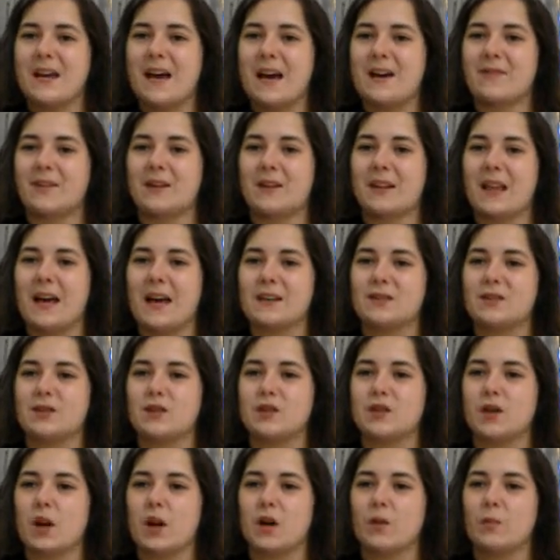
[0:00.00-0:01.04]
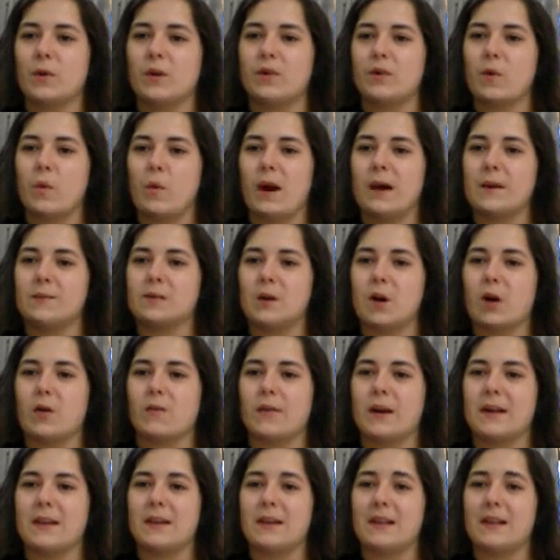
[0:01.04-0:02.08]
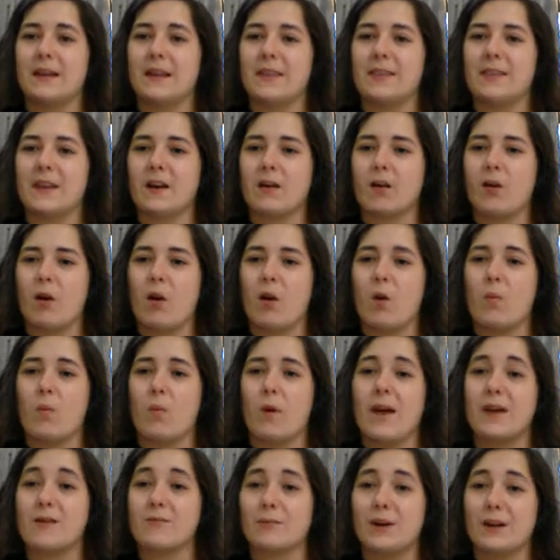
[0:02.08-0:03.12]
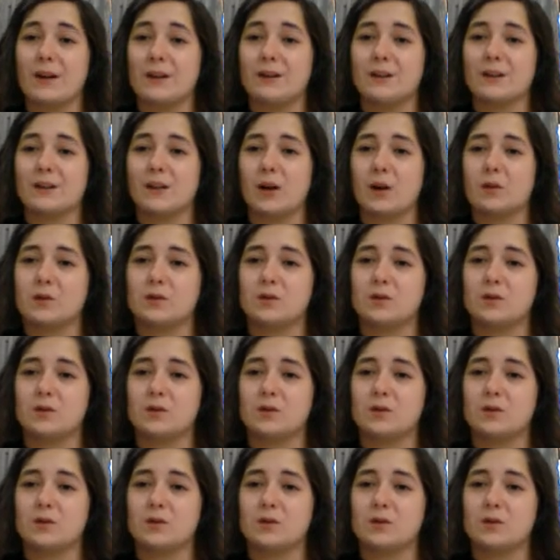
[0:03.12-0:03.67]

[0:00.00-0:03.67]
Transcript: have a glass jar with the wipes already in there, all wet, ready to go.